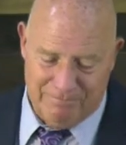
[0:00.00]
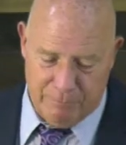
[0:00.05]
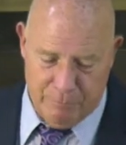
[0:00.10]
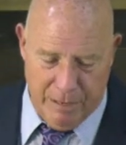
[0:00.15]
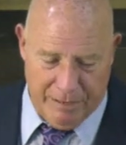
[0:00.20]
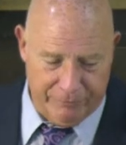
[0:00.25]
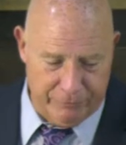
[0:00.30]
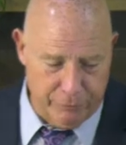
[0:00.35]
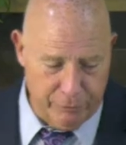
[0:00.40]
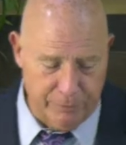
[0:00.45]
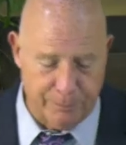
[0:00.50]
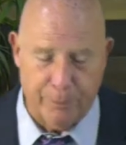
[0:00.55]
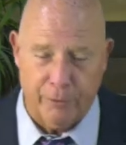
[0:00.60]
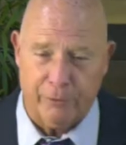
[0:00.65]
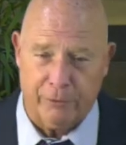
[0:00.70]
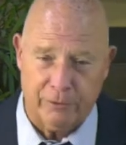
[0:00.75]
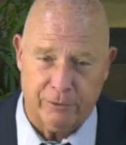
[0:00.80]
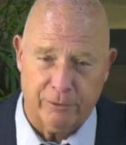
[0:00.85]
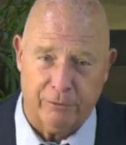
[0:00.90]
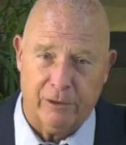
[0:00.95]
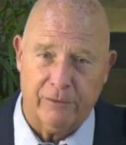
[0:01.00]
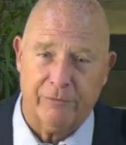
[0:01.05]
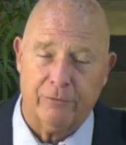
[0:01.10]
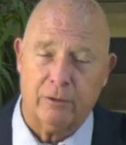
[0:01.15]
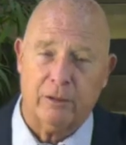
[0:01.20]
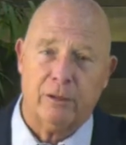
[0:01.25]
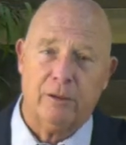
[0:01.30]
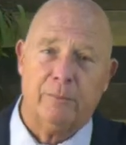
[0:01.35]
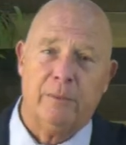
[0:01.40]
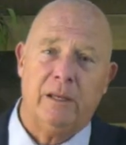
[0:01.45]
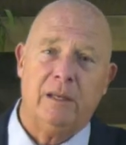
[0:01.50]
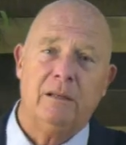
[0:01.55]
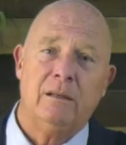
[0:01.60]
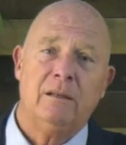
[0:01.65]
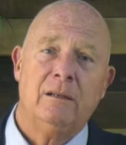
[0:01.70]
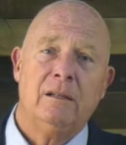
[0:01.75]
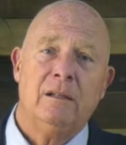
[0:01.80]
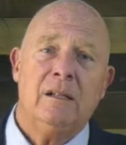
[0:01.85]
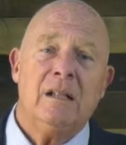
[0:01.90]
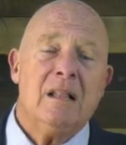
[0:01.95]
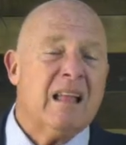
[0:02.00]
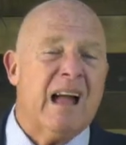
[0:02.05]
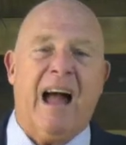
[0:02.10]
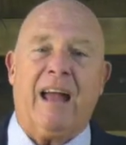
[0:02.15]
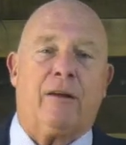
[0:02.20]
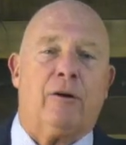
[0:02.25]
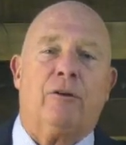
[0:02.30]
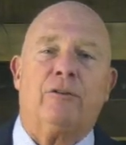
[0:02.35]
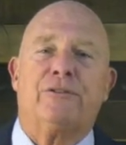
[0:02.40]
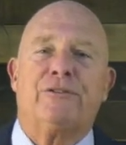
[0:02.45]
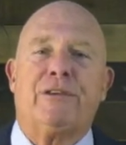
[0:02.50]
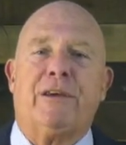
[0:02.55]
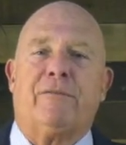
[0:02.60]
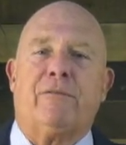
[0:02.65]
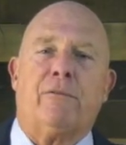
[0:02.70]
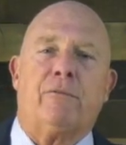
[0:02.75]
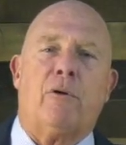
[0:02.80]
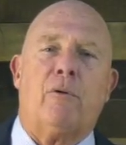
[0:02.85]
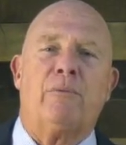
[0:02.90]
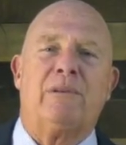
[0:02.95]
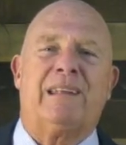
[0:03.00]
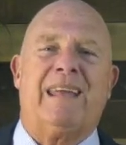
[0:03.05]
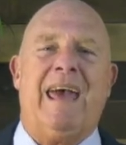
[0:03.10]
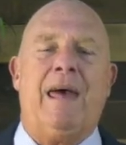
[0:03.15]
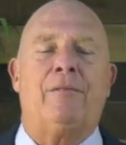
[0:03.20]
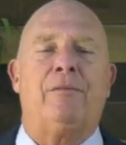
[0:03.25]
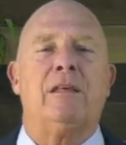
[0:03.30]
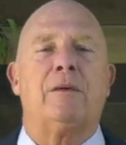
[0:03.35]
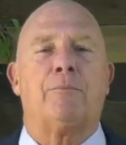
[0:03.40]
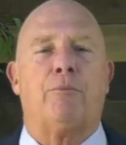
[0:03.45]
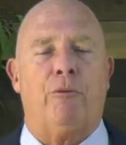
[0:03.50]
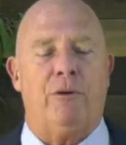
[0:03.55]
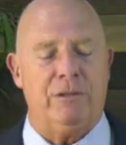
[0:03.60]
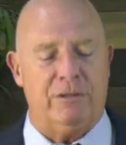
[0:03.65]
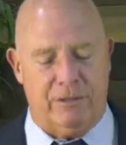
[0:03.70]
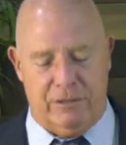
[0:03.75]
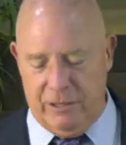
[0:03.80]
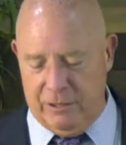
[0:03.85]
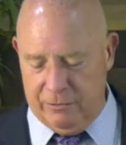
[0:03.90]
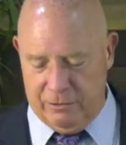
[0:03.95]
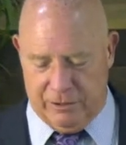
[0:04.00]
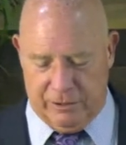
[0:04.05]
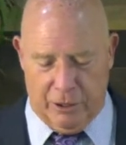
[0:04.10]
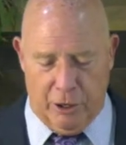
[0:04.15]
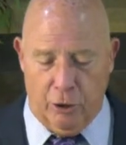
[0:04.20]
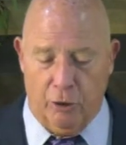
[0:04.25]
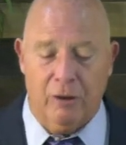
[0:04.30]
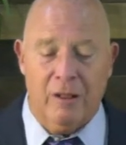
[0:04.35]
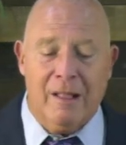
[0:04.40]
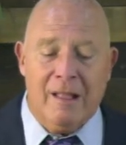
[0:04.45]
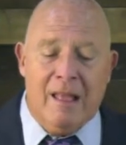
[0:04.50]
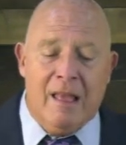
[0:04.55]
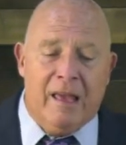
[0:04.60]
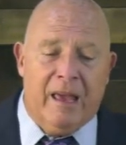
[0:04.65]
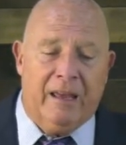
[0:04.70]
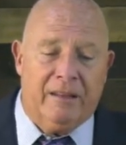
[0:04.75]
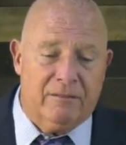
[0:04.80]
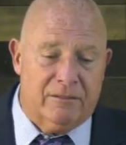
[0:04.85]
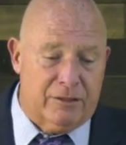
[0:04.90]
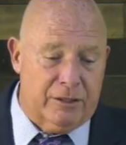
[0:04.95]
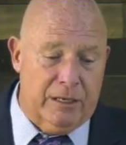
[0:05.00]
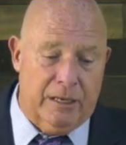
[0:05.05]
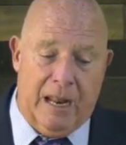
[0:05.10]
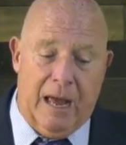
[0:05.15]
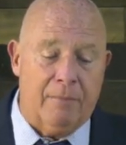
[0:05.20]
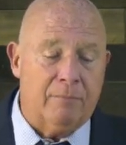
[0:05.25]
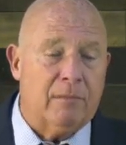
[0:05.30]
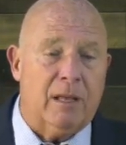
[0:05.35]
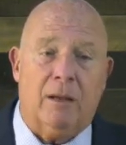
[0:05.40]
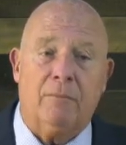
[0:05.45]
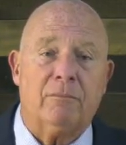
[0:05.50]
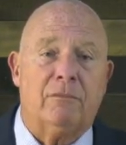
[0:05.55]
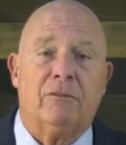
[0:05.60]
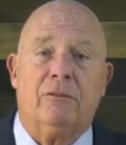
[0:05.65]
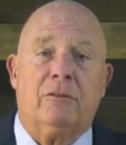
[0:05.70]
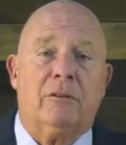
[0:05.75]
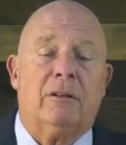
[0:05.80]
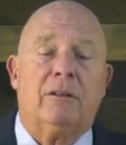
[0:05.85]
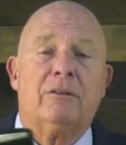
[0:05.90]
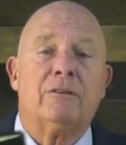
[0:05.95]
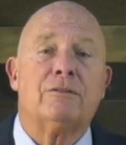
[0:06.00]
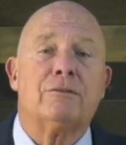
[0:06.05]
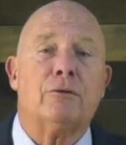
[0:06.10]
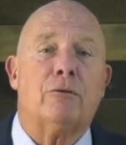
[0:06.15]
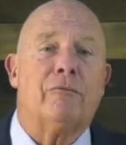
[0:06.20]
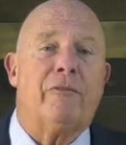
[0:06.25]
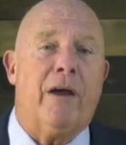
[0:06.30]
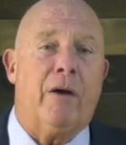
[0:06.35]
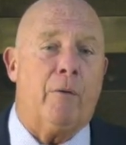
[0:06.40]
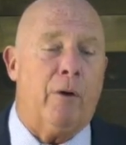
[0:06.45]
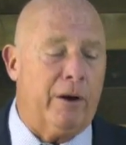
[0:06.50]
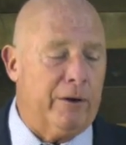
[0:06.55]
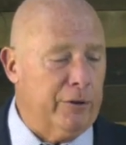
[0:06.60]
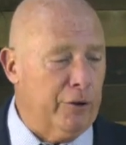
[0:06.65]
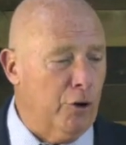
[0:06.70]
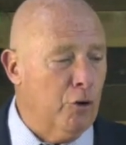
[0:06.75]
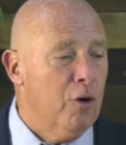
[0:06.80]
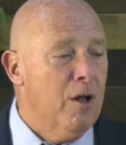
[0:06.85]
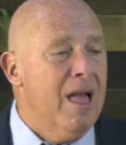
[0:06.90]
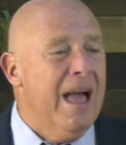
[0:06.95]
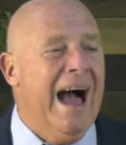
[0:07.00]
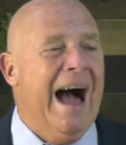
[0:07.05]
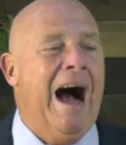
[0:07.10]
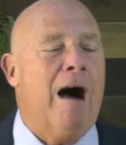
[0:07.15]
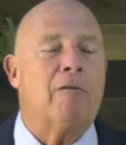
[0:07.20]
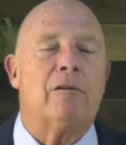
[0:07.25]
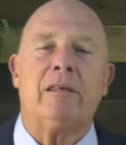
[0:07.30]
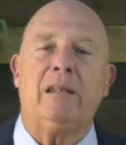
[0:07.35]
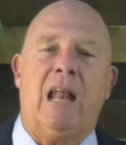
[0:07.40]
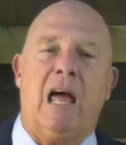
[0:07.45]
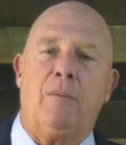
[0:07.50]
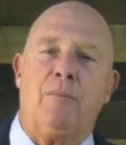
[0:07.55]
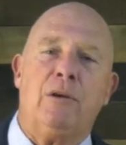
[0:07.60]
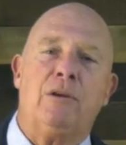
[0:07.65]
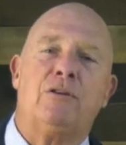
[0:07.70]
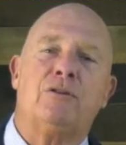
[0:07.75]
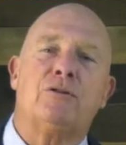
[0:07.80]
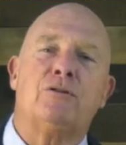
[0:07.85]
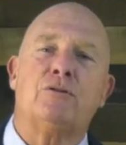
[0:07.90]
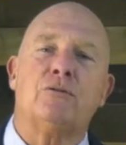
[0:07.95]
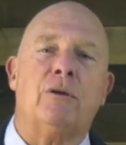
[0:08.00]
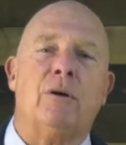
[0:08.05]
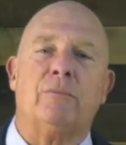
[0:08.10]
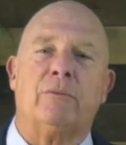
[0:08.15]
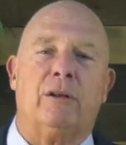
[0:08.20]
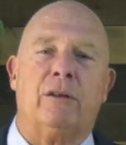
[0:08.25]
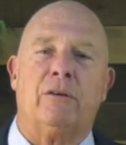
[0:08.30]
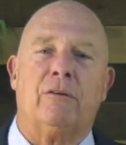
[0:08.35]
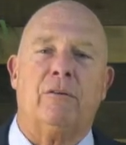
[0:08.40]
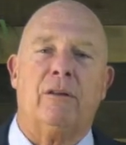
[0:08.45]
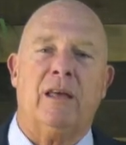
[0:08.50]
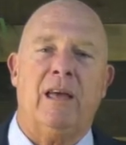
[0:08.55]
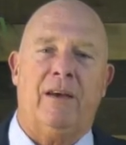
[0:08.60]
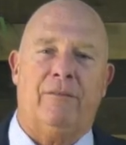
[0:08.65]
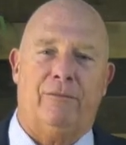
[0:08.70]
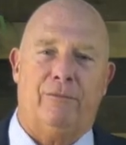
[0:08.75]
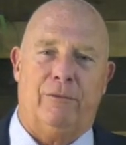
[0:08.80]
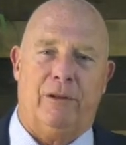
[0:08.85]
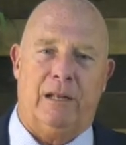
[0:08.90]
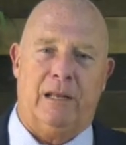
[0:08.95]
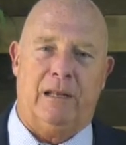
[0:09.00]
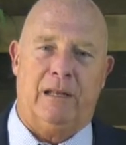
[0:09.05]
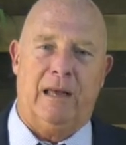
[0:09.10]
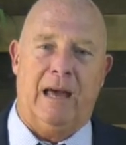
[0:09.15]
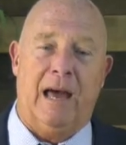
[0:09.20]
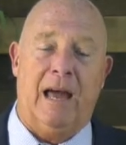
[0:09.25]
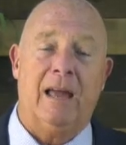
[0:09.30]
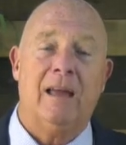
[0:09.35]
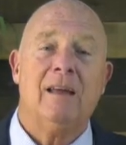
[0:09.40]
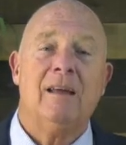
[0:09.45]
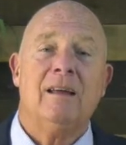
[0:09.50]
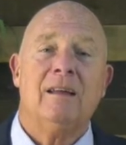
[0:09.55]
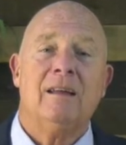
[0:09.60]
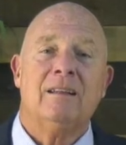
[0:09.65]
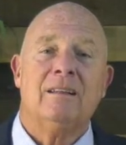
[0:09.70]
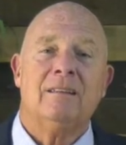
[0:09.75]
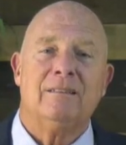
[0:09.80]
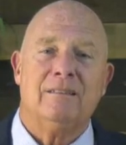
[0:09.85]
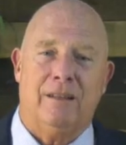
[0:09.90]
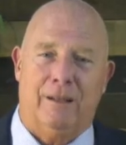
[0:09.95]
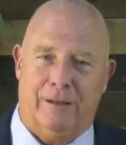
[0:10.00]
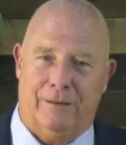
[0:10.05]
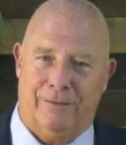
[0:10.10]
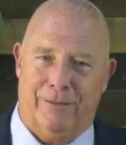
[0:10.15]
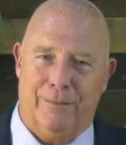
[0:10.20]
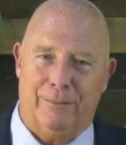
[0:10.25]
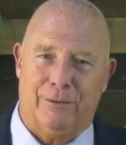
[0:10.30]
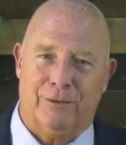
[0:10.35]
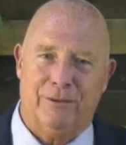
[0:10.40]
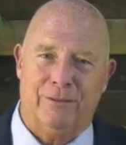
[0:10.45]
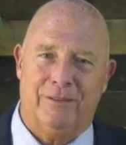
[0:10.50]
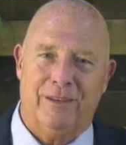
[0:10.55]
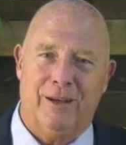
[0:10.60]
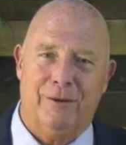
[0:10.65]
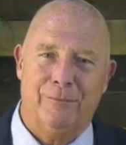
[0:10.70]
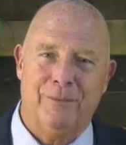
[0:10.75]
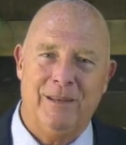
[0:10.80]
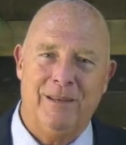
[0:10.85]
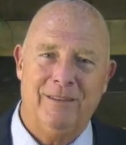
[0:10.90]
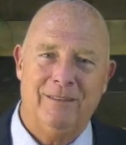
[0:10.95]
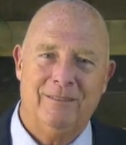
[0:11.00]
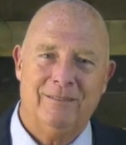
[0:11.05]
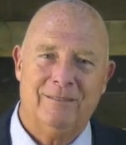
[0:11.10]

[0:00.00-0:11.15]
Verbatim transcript: They have to go to purgatory for a little bit. I called several Roman Catholic priests years ago and said, I'm, I'm doing a little survey. I want to know how can I be sure I'm going to go to heaven when I die? None of them could tell me.